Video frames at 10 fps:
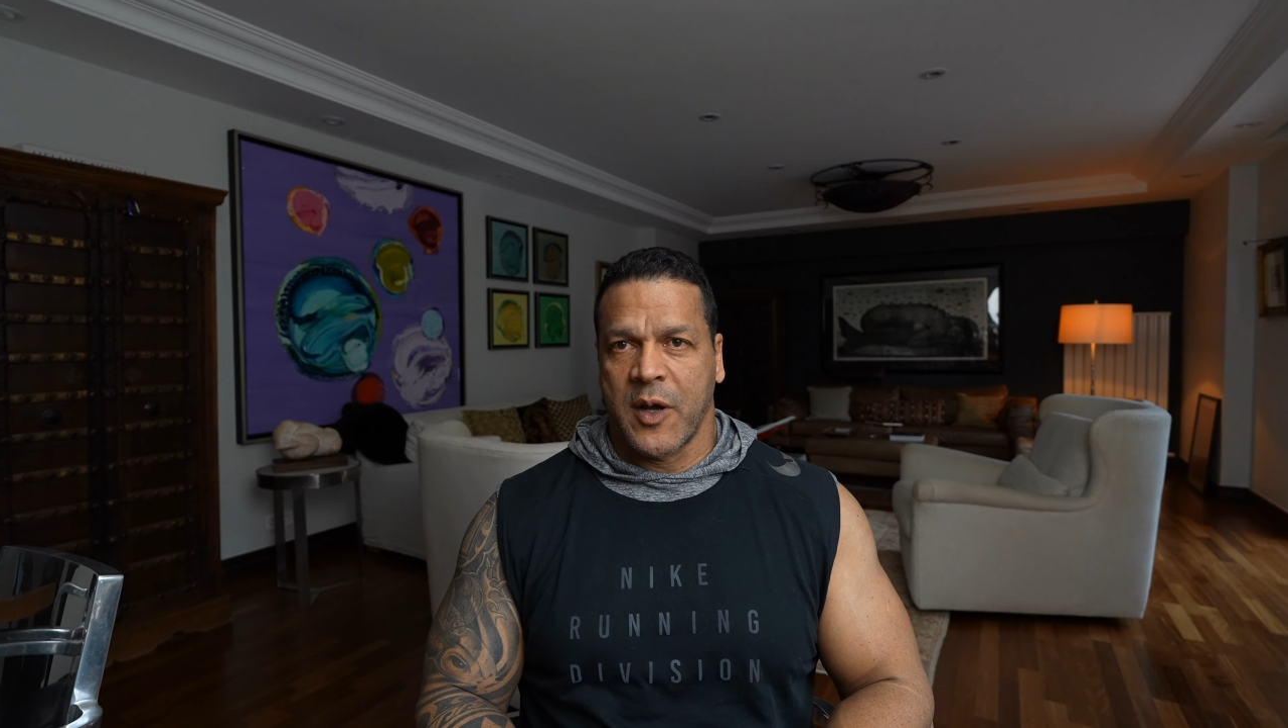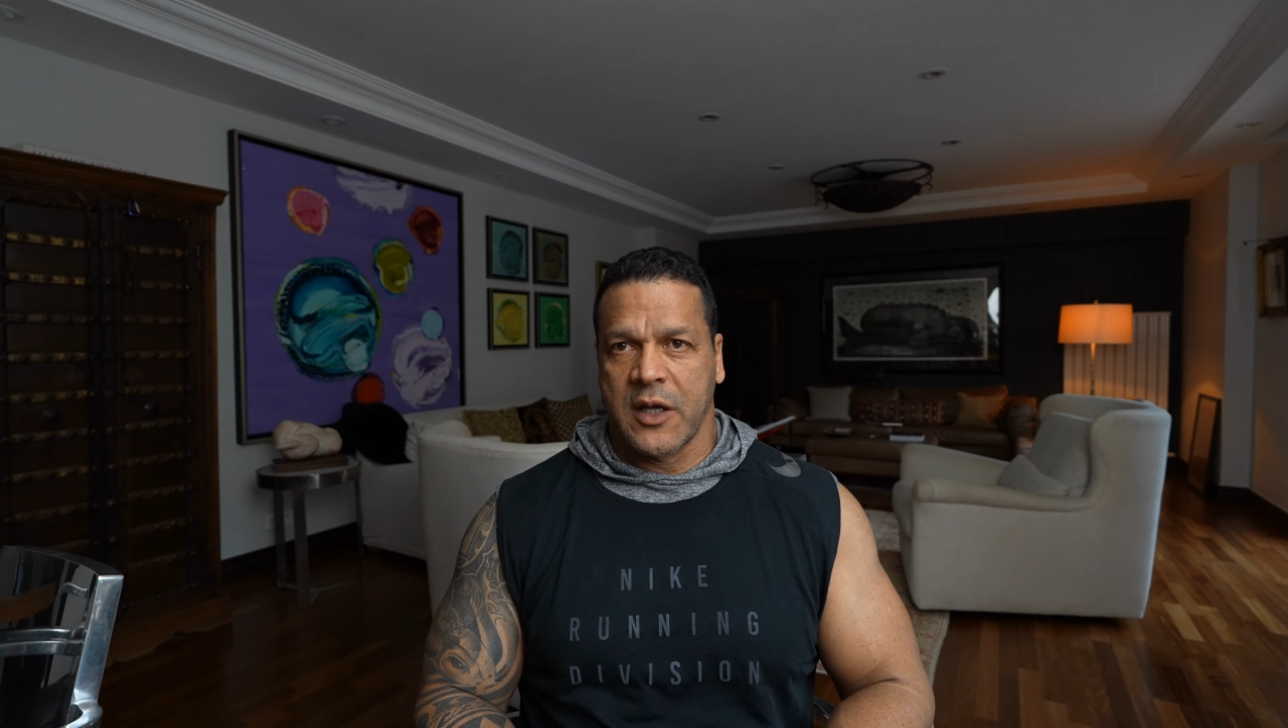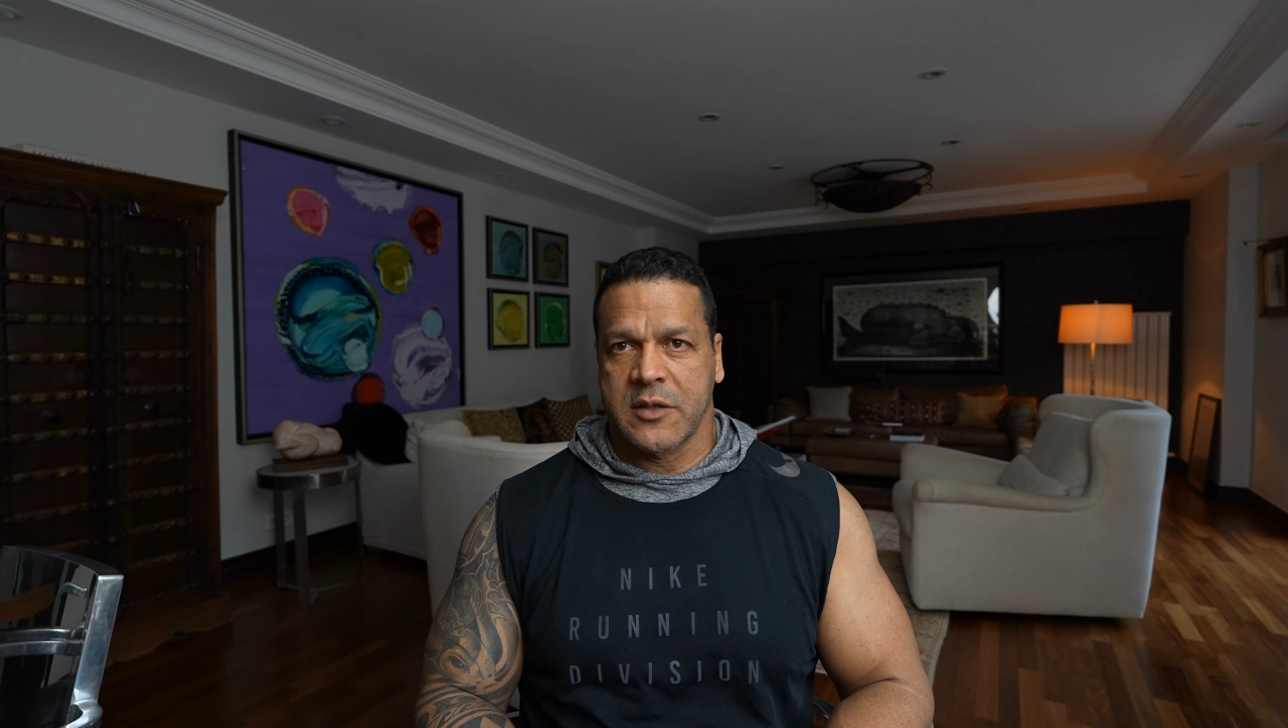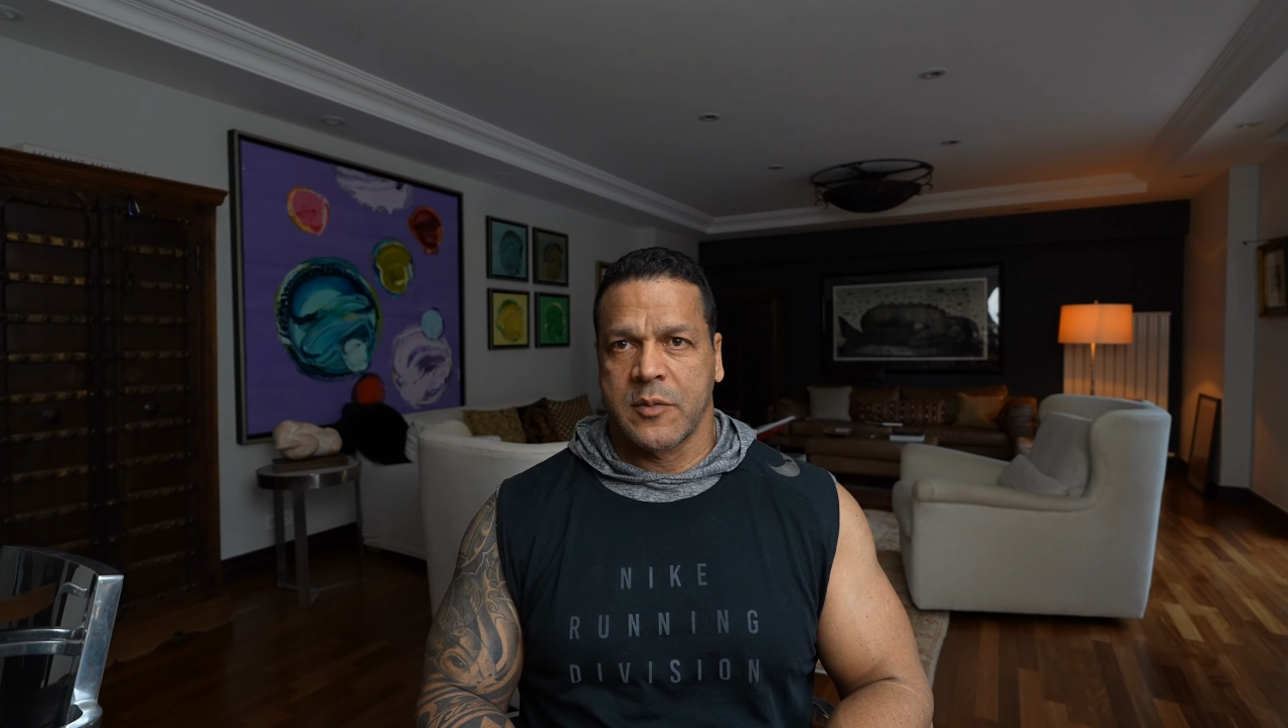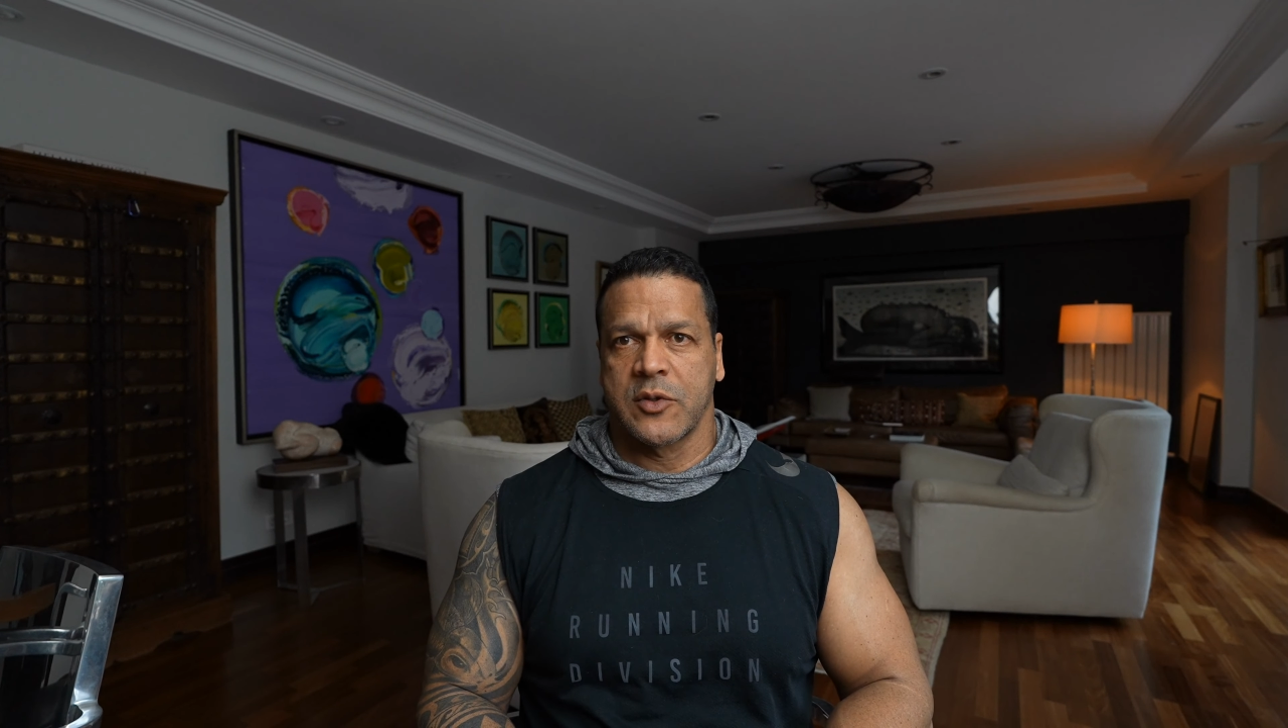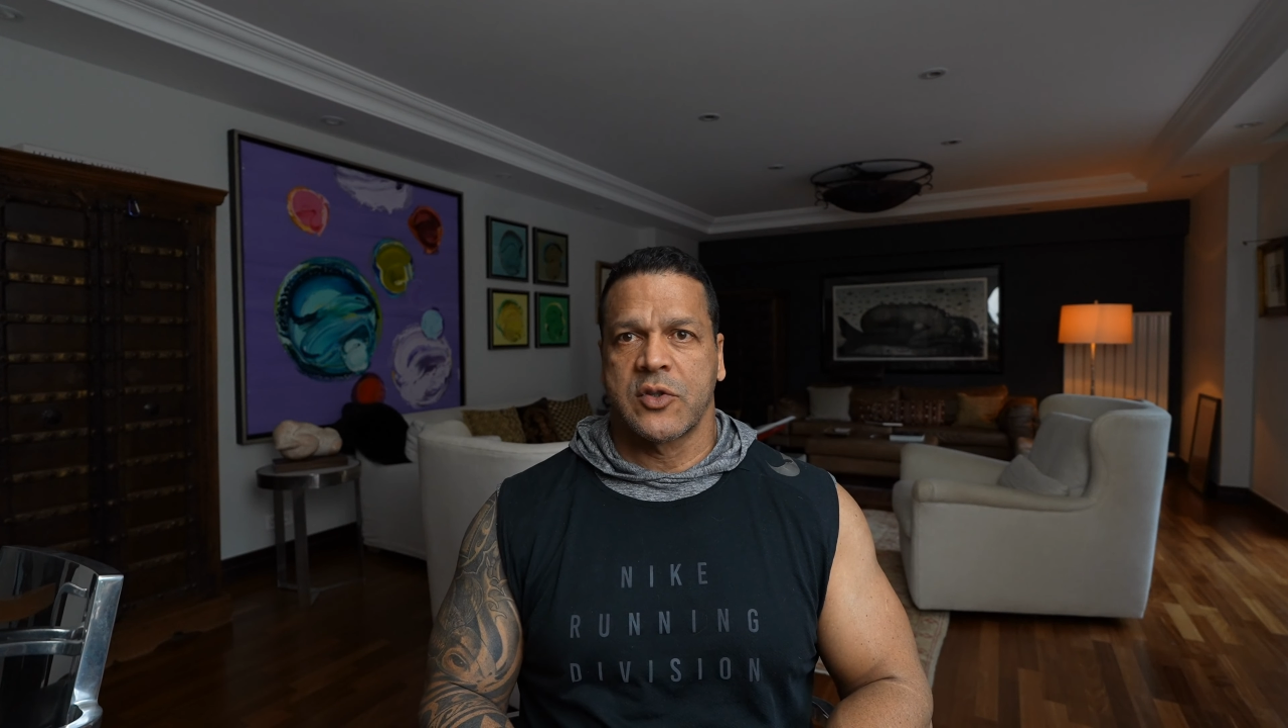possible.